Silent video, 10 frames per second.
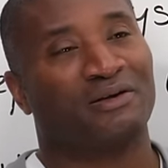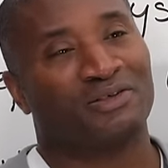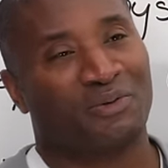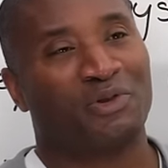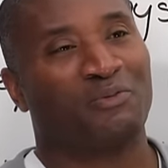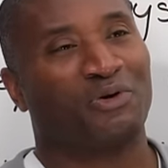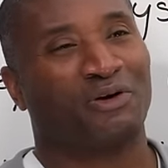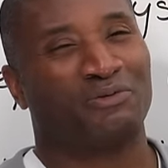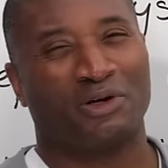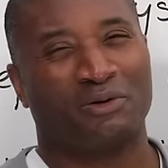some of them will
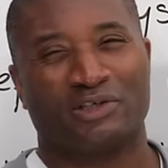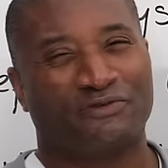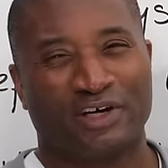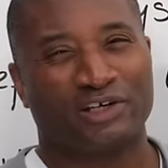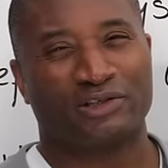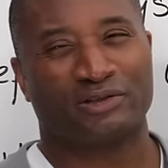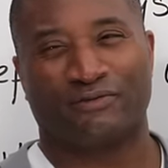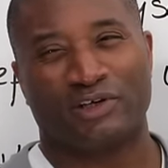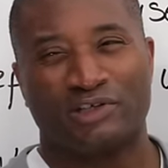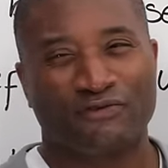go, no, it's fish.
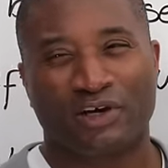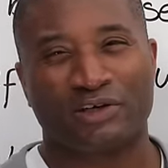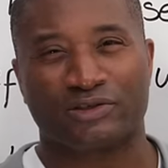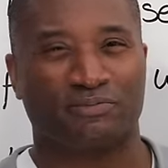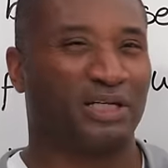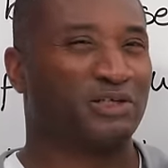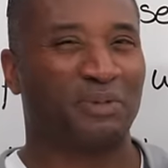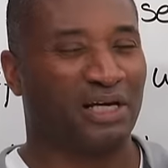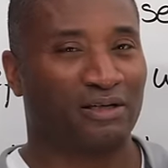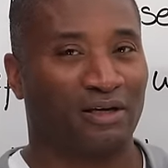Fish is fish, meat is
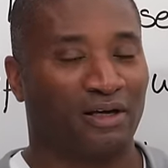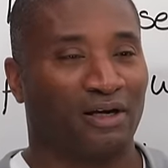meat.